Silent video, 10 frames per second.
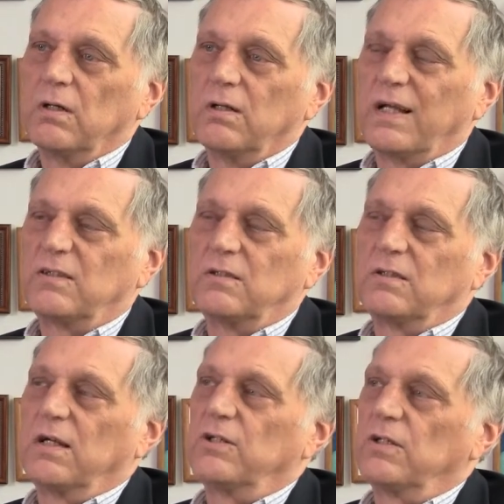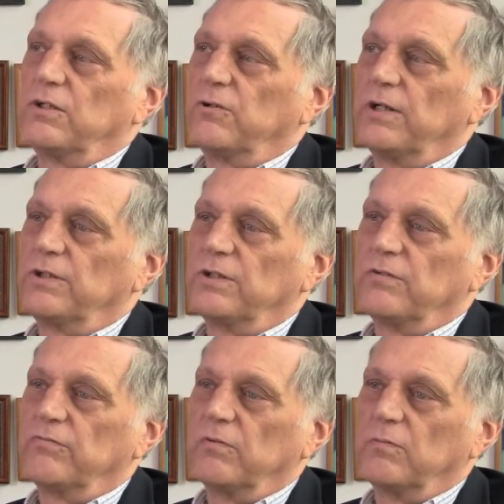And that's essentially the
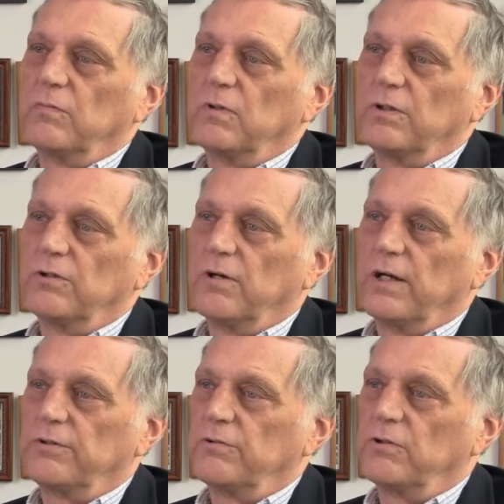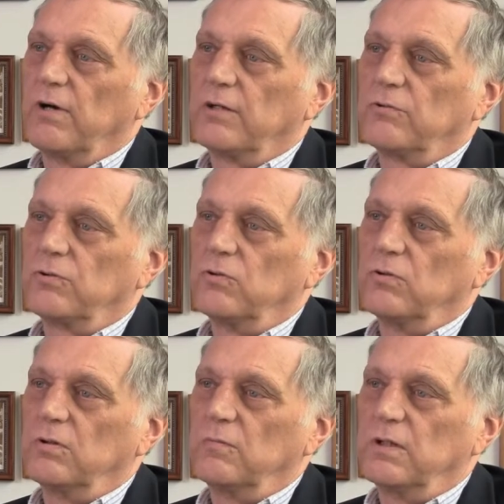transition from undergraduate to graduate
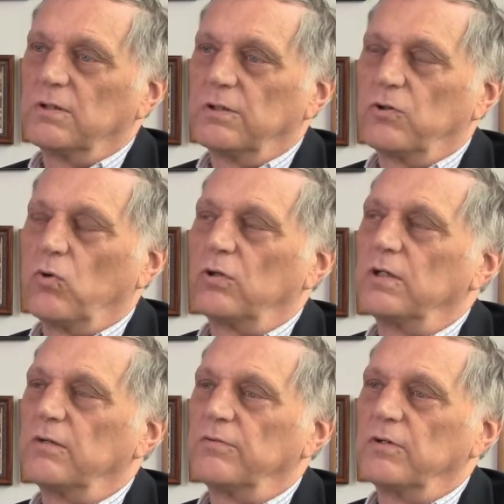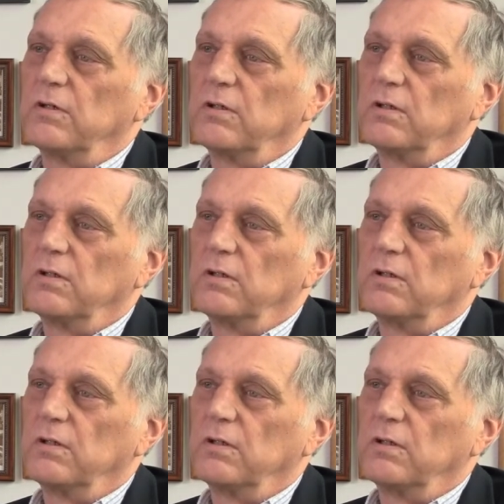school. I mean, it's a totally different